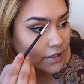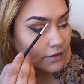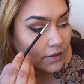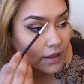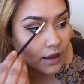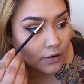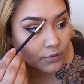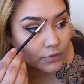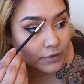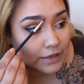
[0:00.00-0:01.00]
And
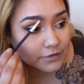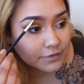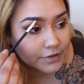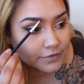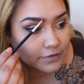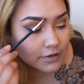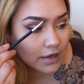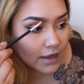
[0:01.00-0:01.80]
now at the very front,